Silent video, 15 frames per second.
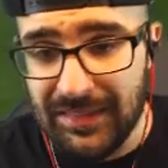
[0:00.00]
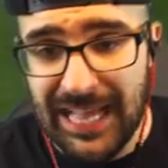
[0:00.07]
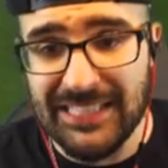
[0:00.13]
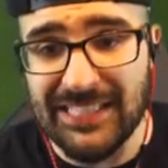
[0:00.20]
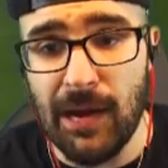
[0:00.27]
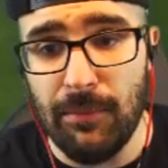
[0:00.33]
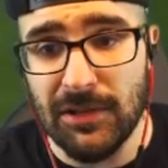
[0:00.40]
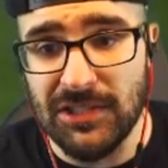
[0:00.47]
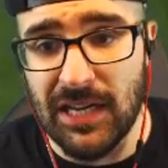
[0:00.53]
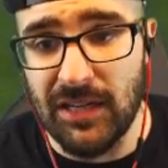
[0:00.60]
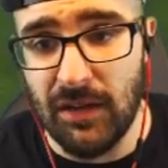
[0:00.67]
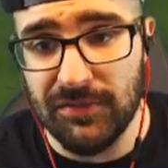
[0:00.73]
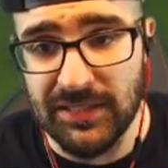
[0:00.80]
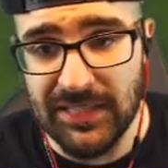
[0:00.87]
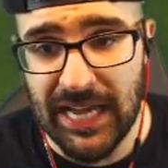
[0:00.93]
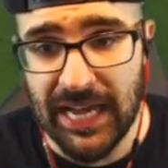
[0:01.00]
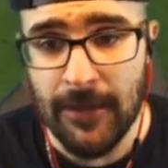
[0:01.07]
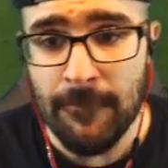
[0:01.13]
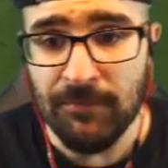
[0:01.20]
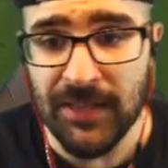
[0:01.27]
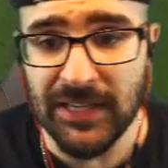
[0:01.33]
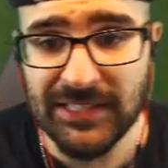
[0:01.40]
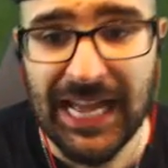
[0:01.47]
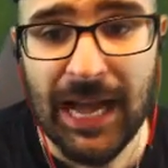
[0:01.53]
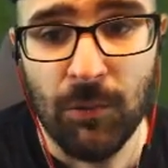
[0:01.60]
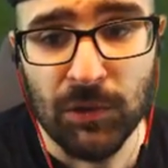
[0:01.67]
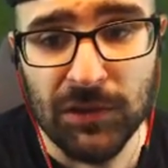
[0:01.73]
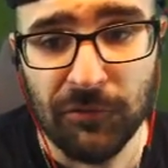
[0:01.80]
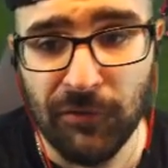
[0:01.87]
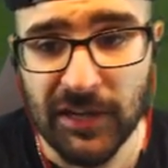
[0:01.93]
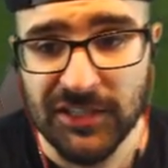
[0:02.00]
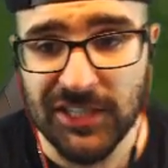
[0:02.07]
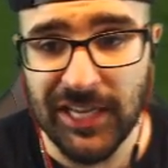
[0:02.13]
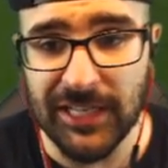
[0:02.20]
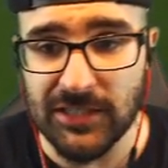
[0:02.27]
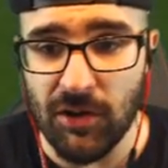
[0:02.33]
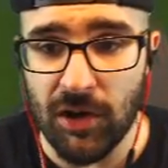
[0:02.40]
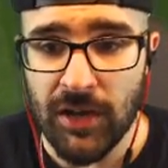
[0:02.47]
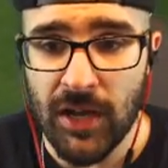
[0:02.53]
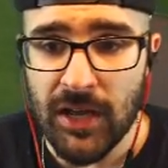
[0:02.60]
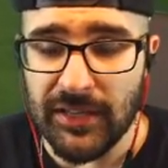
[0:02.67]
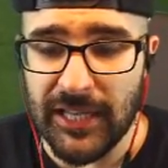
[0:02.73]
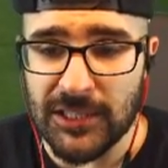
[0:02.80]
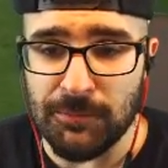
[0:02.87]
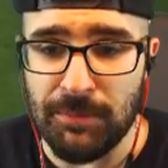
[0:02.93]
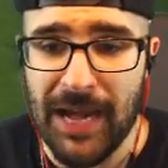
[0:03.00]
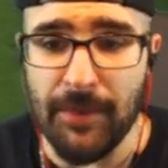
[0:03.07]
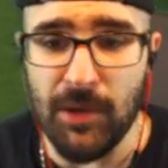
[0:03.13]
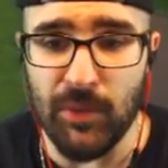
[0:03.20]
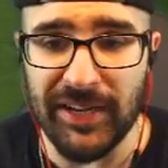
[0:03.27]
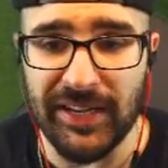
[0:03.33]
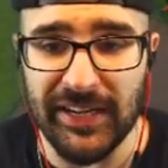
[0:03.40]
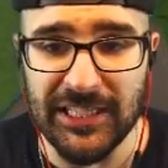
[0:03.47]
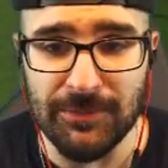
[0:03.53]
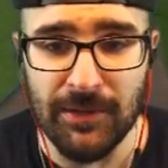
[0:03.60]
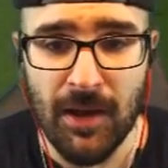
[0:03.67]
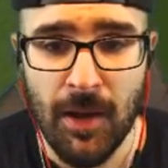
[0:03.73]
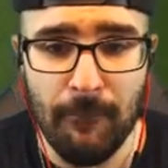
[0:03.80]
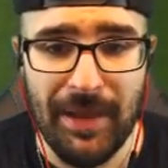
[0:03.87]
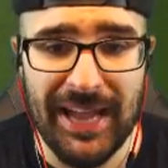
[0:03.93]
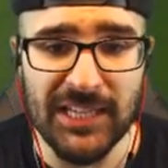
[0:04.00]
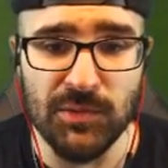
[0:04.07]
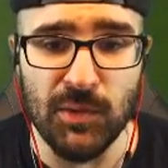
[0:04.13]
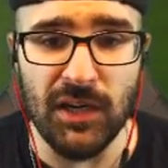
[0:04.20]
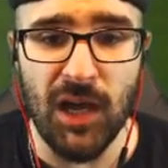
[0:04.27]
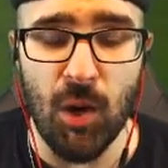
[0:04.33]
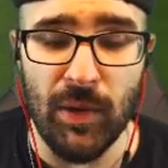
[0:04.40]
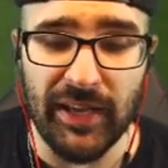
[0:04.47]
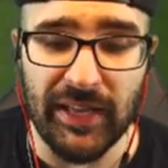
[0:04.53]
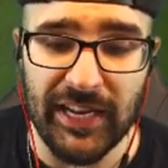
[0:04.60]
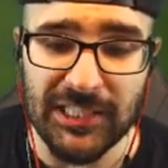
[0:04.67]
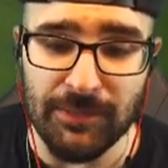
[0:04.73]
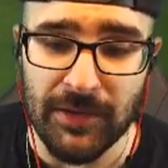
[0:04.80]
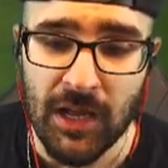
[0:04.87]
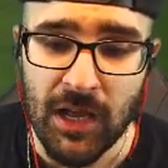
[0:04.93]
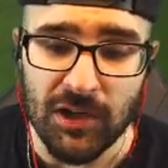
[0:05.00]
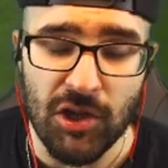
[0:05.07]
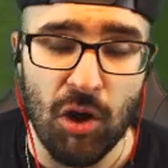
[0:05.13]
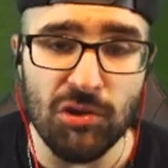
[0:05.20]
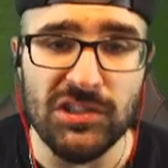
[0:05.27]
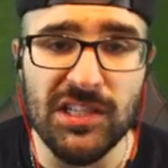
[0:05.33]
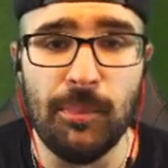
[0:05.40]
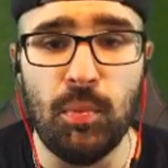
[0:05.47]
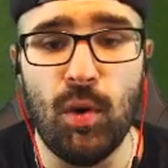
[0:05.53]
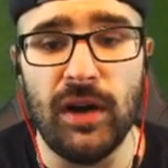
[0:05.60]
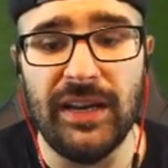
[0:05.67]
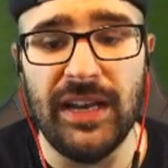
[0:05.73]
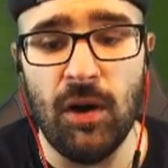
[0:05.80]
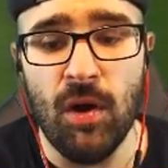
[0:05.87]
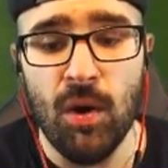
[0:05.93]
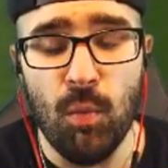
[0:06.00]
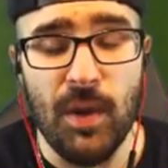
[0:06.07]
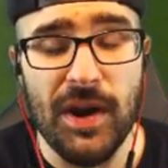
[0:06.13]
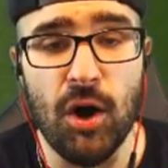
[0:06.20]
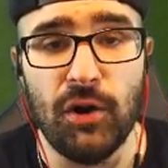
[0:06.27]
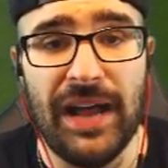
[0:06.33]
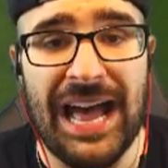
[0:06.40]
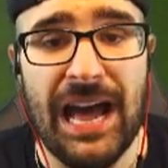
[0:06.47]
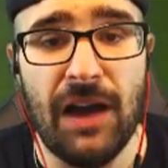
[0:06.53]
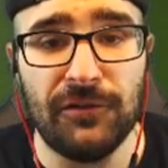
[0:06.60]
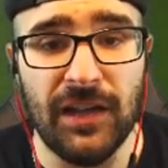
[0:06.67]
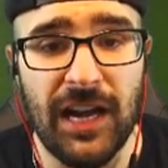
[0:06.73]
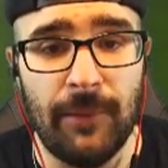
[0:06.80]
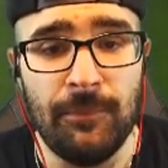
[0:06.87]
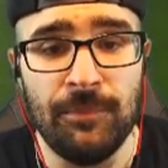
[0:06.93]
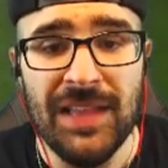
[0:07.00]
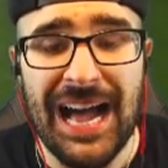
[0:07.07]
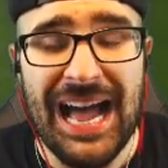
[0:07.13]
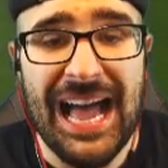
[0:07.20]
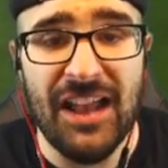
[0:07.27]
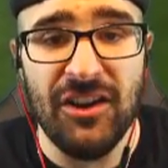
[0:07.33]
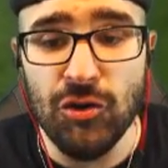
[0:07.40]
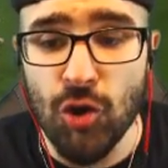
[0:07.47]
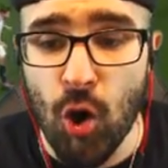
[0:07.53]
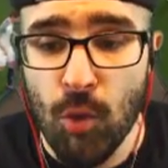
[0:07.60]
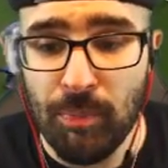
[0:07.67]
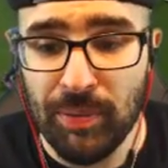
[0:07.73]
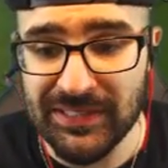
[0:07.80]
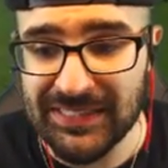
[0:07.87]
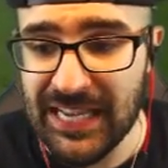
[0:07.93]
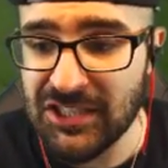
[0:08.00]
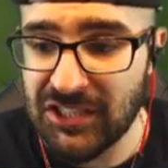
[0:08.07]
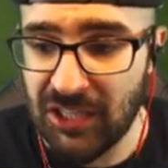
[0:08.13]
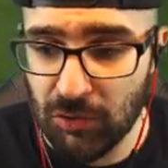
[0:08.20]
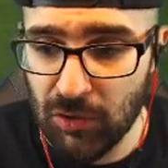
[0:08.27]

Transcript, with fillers: That's how much I love this guy. This guy with the French kits on gets by me with Griezmann, bangs one low with Griezmann, goes up one nil. We go to halftime. I had no possession.